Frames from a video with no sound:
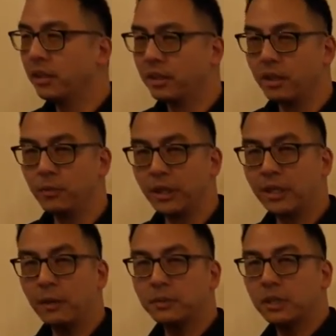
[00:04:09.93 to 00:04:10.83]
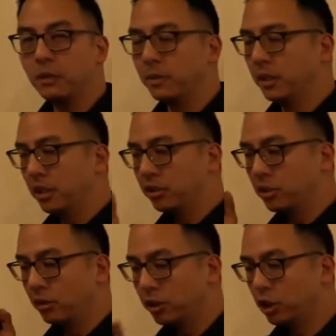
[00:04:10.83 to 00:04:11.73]
Then when it comes out, it
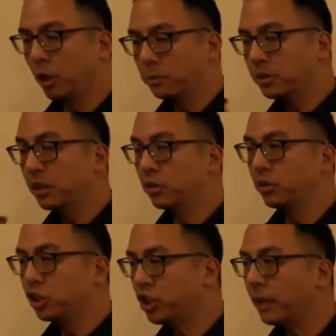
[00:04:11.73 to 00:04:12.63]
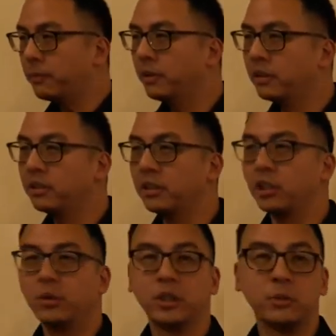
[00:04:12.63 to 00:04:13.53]
slowly chops into the shape that
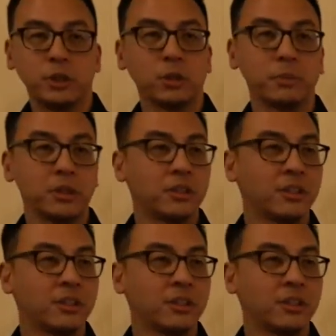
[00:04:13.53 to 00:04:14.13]
you want it to be chopped in.